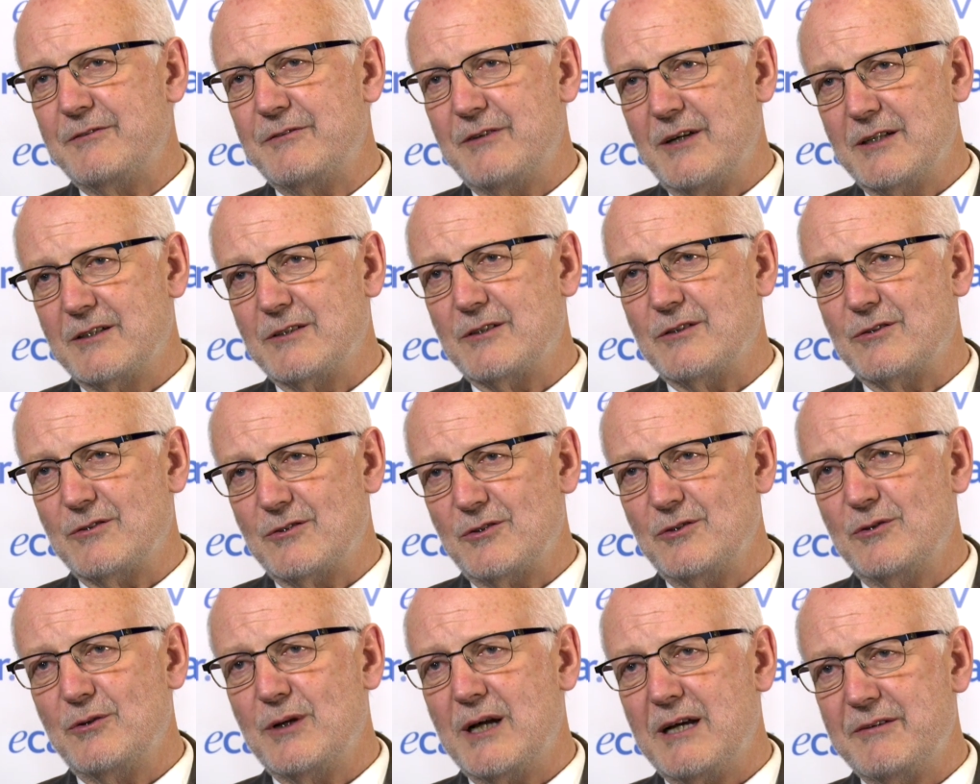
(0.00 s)

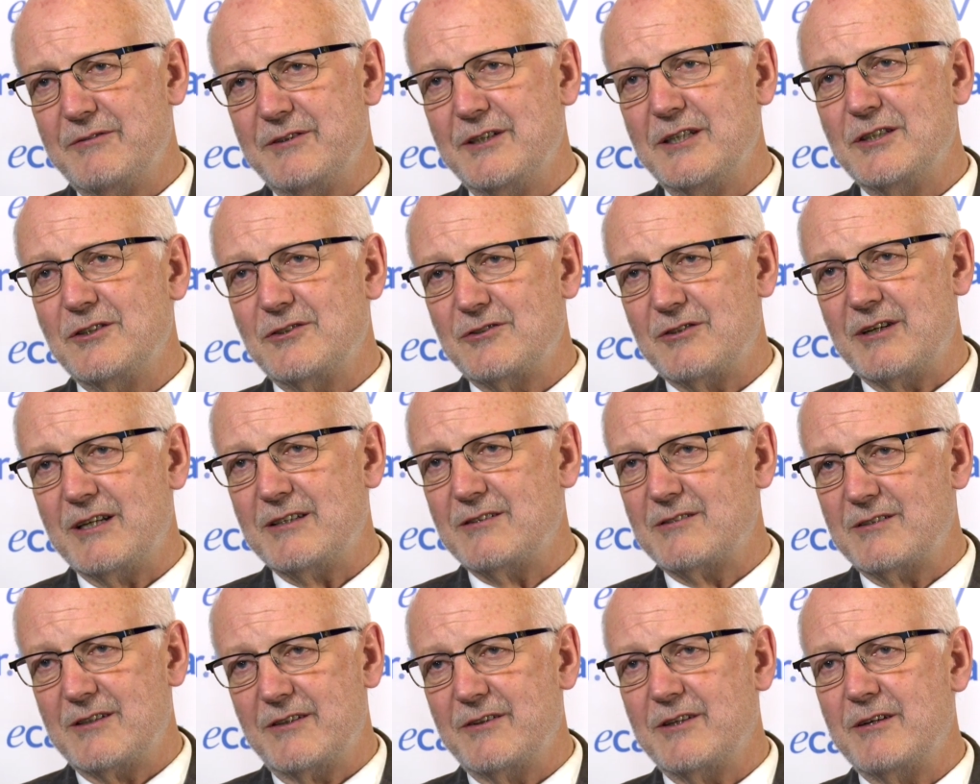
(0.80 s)
funders who have an
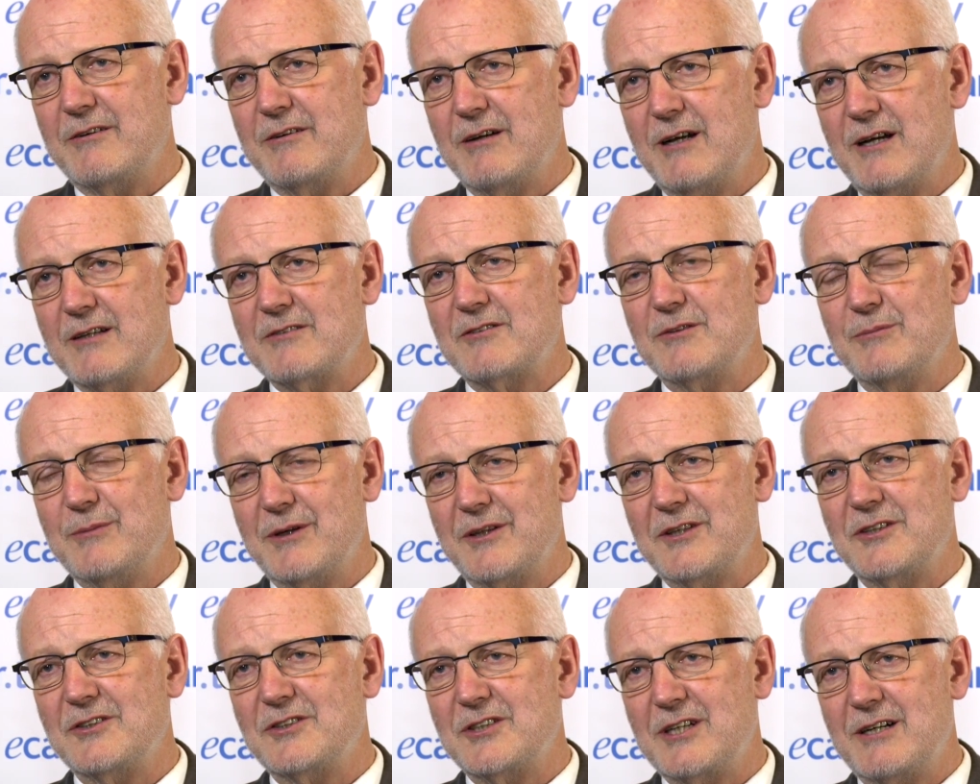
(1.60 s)
interest, and there are some
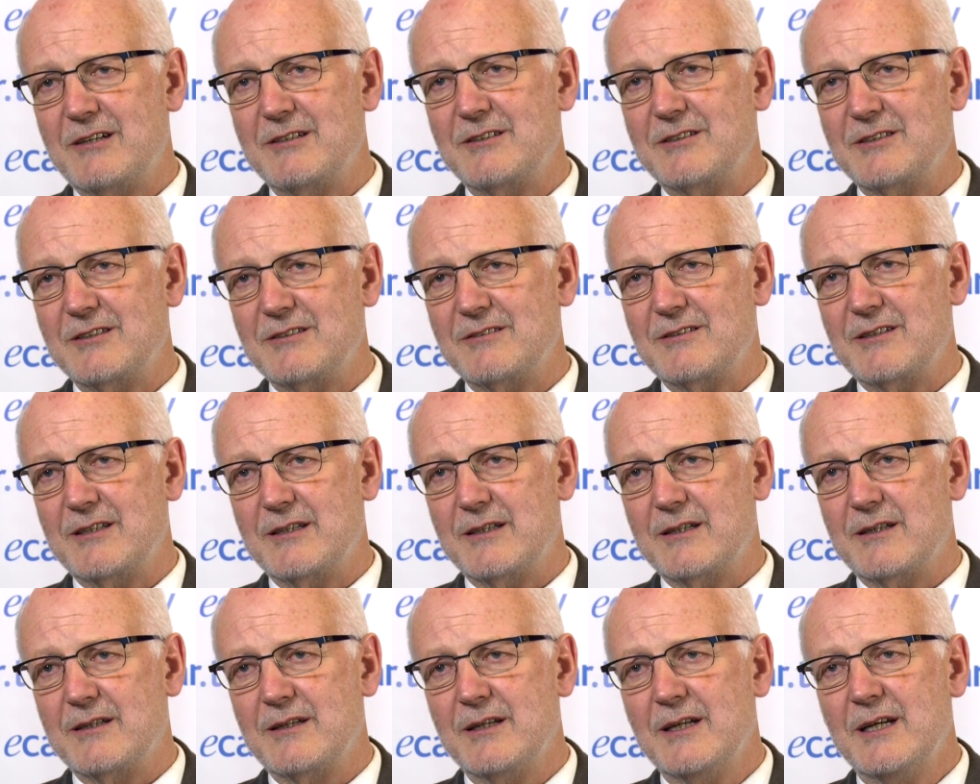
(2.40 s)
other charities
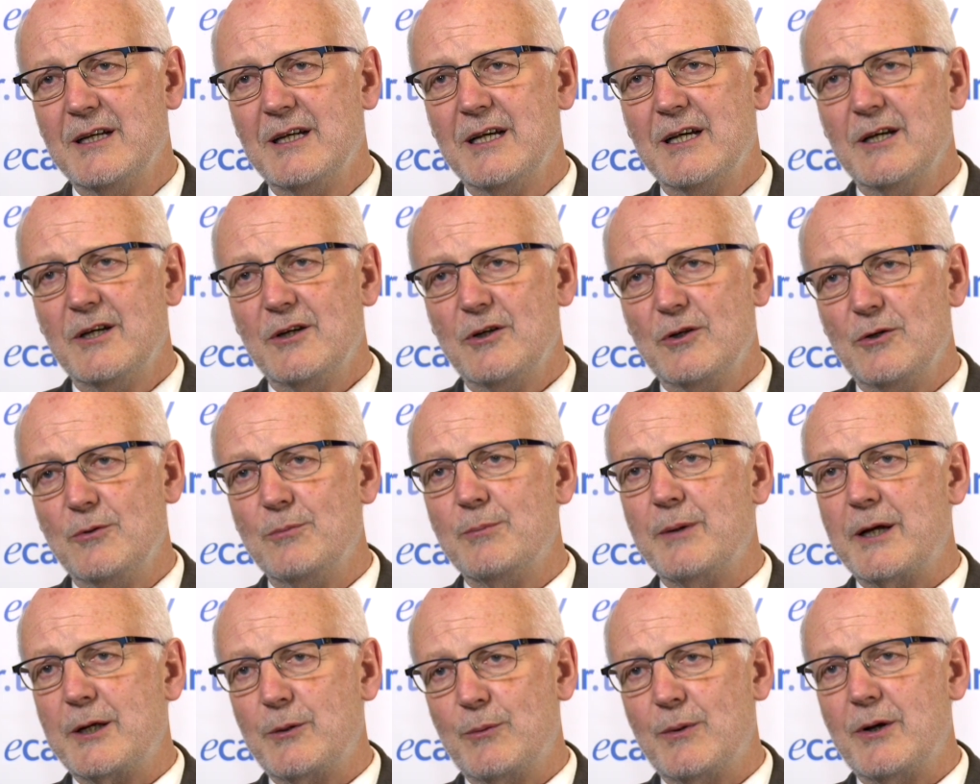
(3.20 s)
here who
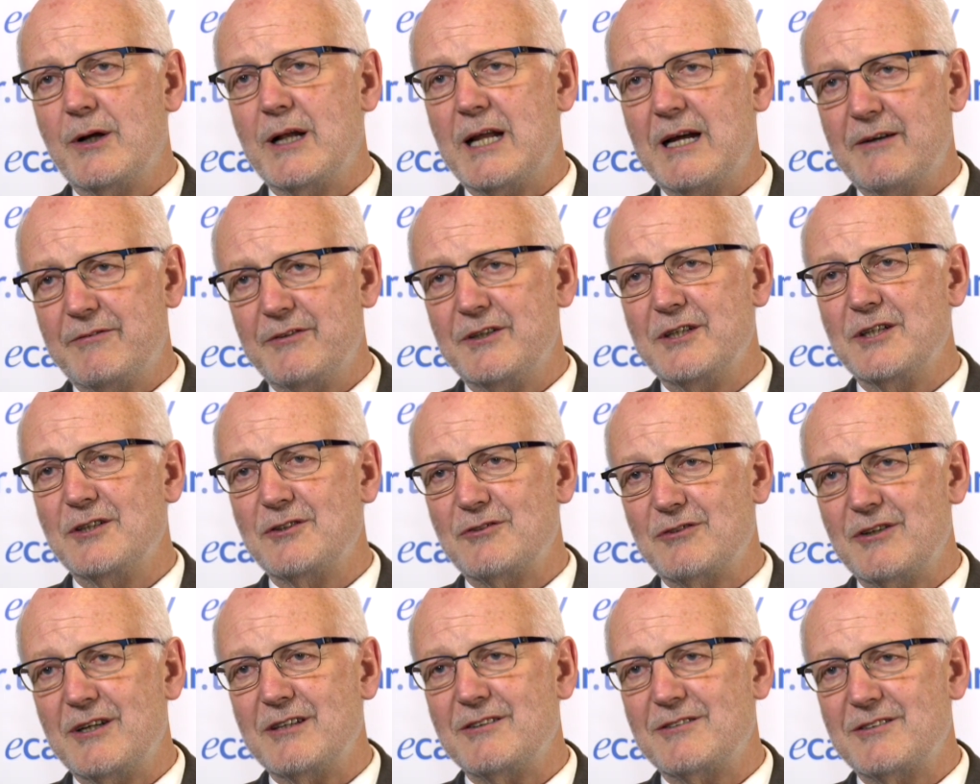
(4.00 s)
may well have an
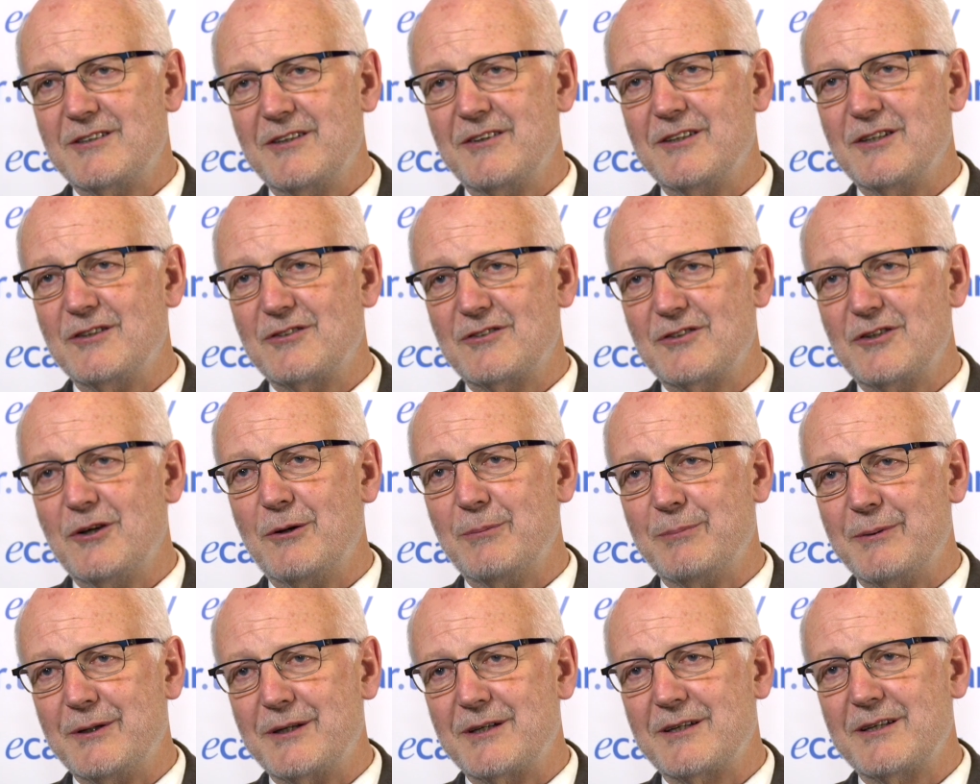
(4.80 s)
interest in this
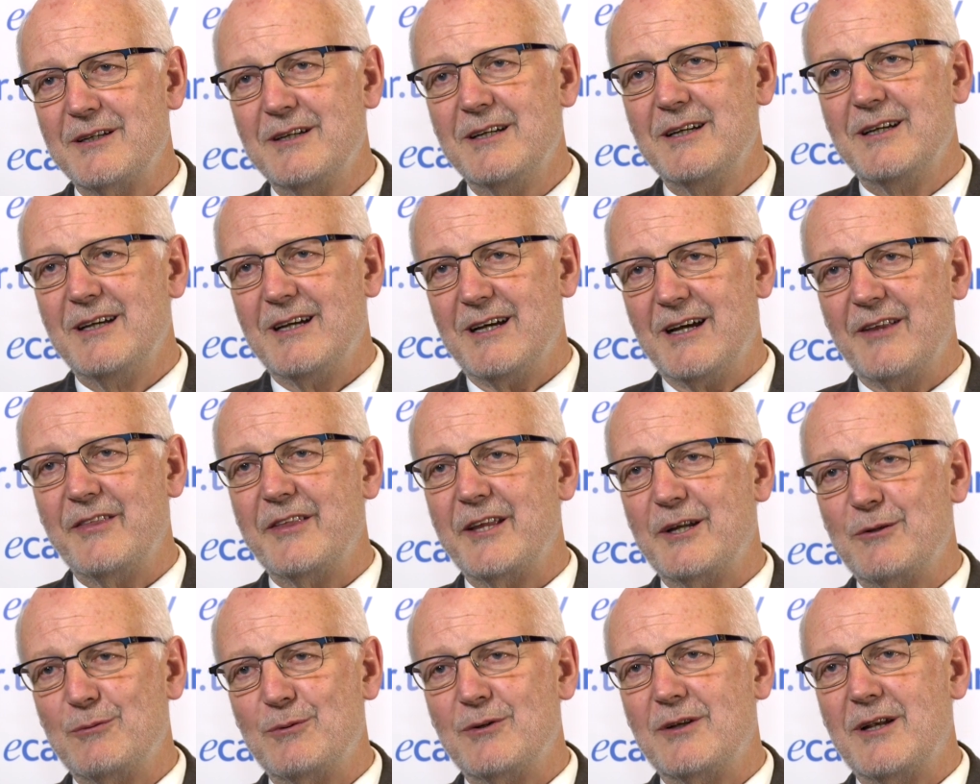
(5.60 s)
topic,
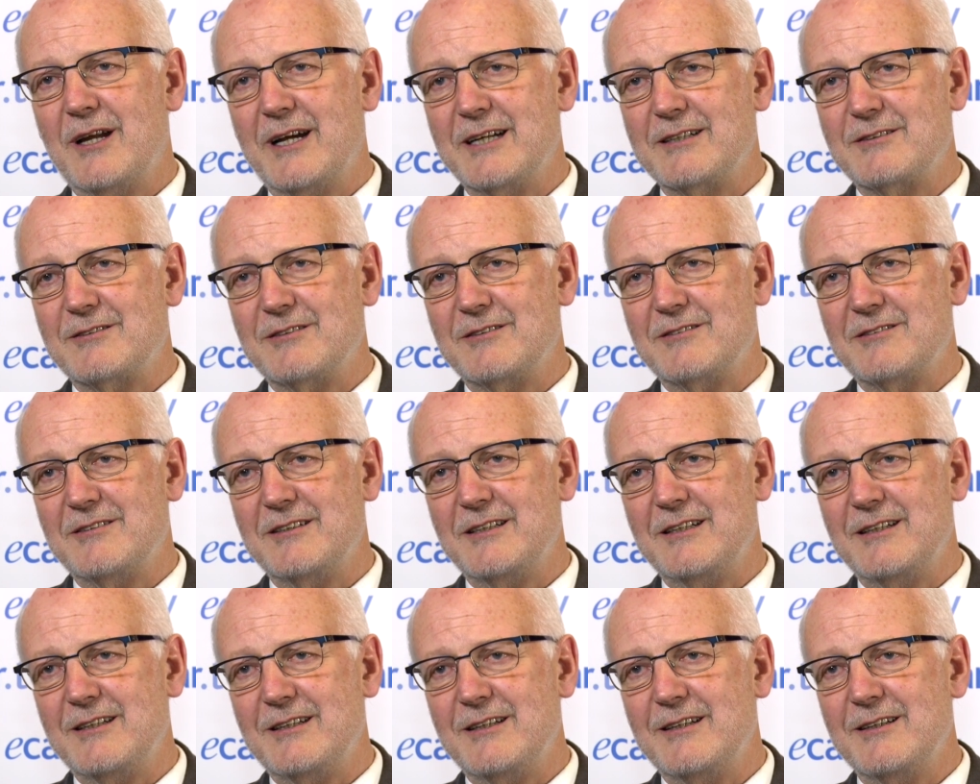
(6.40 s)
and they would like to
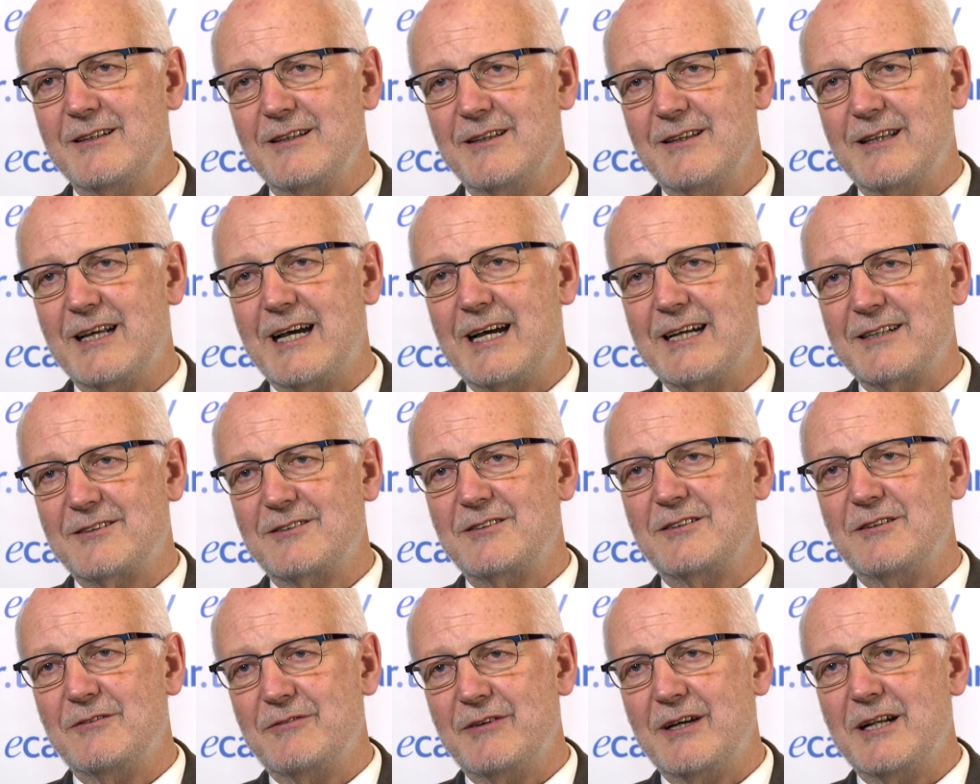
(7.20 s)
see that
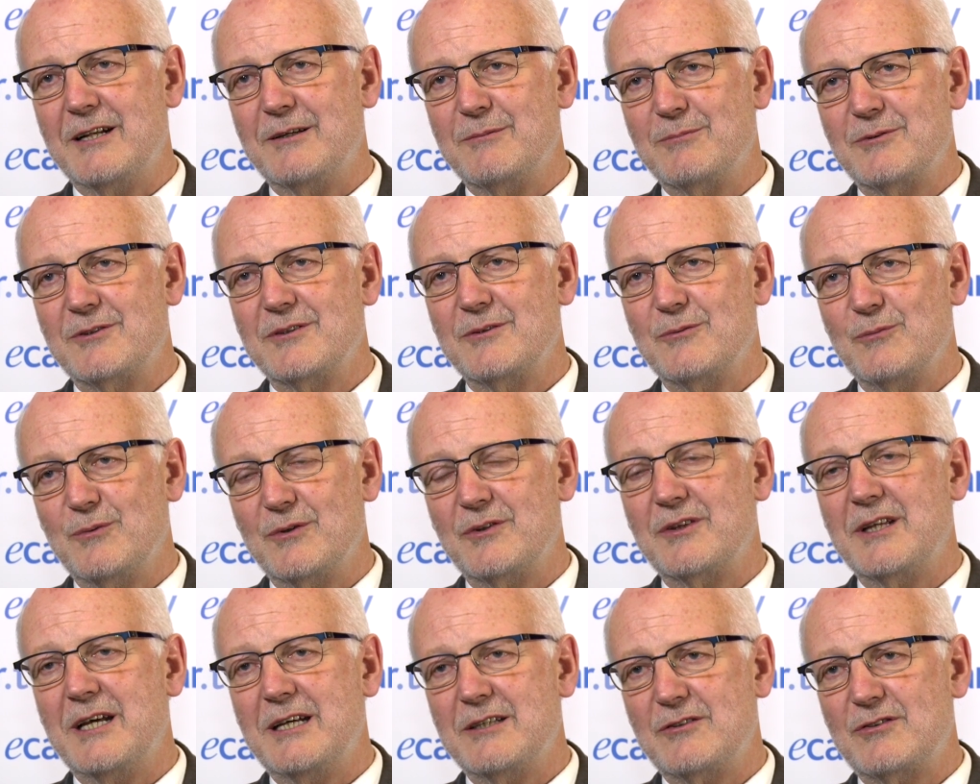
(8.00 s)
developed
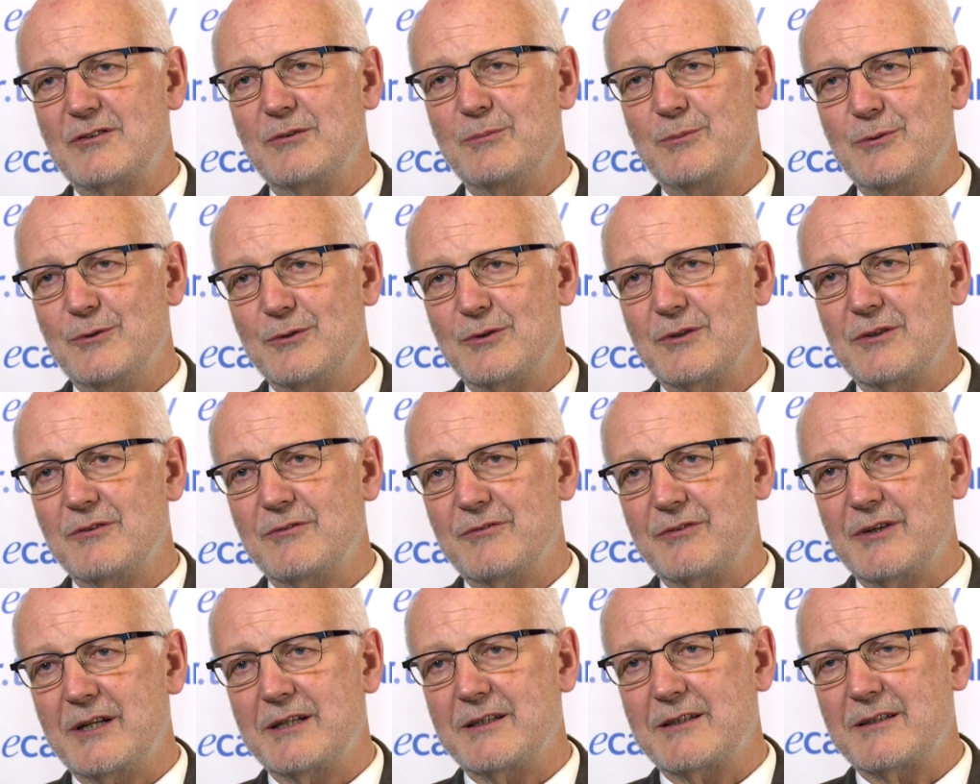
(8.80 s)
with their support
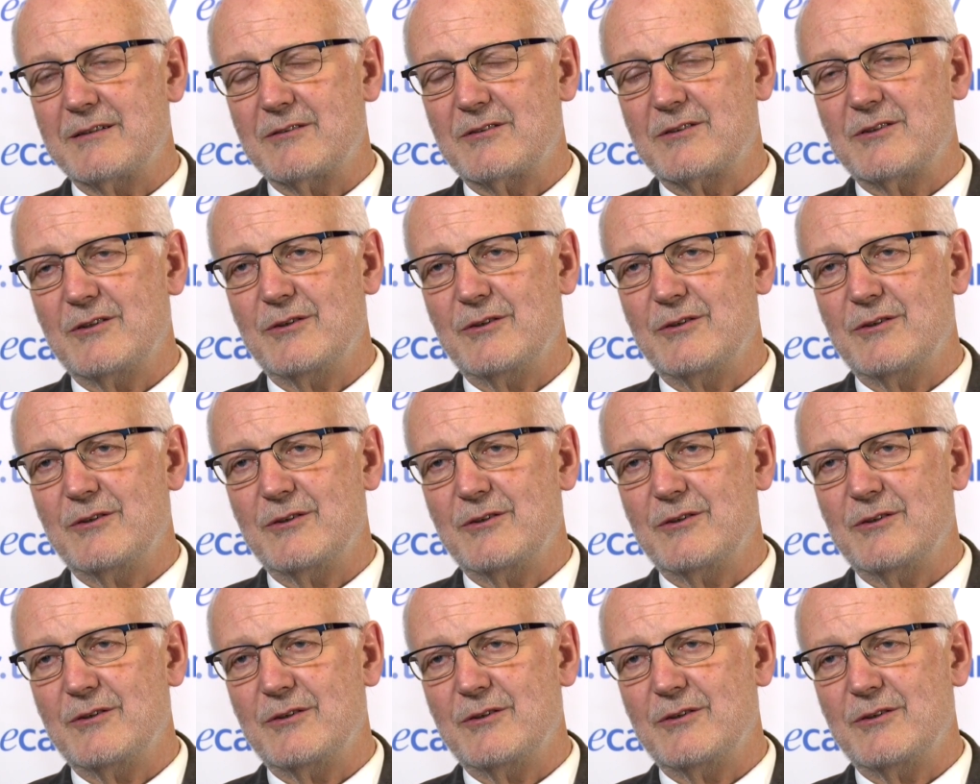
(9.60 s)
and funding.